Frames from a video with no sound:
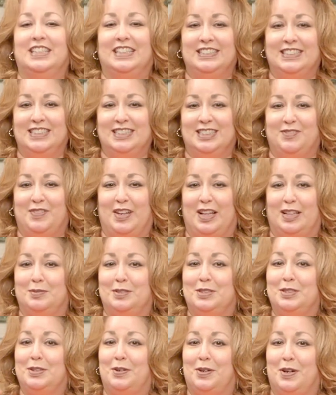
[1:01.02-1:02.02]
dozens
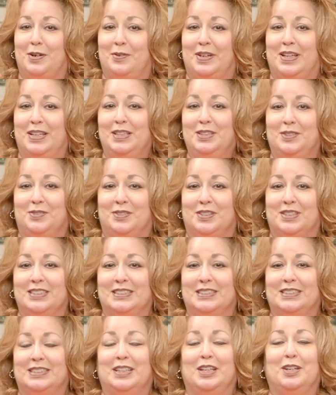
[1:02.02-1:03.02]
available to grow
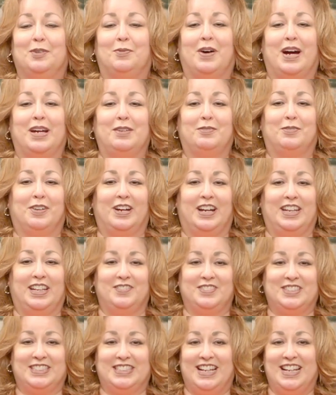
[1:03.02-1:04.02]
indoors in a wide variety
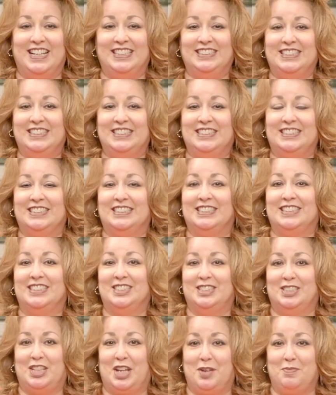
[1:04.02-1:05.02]
of sizes,
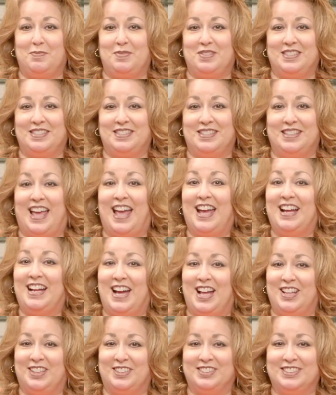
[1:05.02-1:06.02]
shapes, and
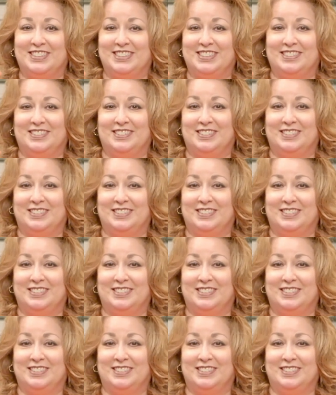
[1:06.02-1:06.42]
colors.